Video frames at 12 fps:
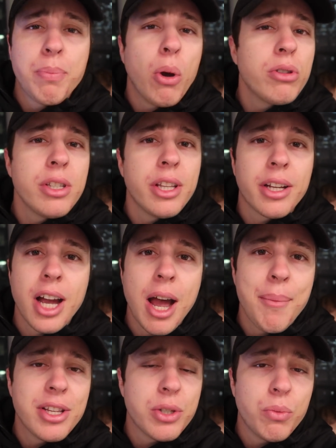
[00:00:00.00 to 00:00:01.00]
post it in the
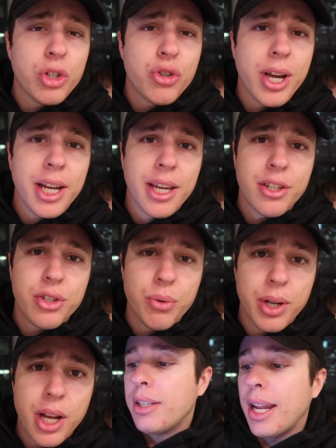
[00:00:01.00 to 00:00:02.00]
comments and we'll try to get to it.